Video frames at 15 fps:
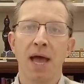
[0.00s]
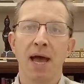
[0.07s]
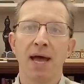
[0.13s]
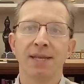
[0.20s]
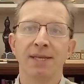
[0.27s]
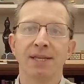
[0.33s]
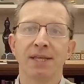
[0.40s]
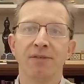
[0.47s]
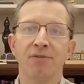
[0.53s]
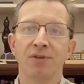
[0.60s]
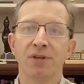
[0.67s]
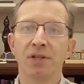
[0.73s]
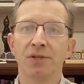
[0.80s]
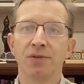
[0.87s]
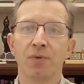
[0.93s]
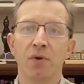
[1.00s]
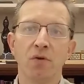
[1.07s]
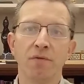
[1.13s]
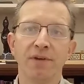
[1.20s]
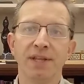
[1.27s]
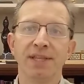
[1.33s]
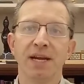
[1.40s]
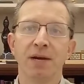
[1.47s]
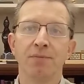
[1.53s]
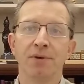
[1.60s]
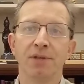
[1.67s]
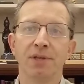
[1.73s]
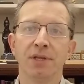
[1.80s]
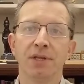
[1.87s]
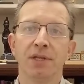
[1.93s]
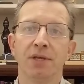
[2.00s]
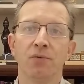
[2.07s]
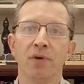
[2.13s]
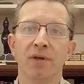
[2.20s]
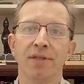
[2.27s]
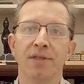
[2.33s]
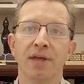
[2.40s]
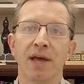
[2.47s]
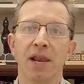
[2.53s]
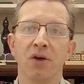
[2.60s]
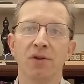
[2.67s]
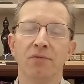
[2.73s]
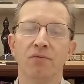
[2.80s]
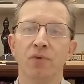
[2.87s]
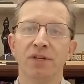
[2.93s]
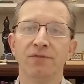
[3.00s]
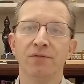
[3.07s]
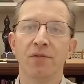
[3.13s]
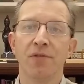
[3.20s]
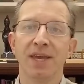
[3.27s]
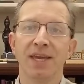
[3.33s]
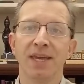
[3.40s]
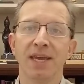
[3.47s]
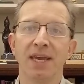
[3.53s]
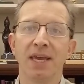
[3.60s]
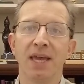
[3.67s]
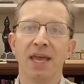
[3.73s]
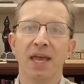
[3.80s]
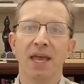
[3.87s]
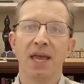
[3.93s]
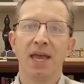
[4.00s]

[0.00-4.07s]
and the results were overinterpreted with a lot of wishful thinking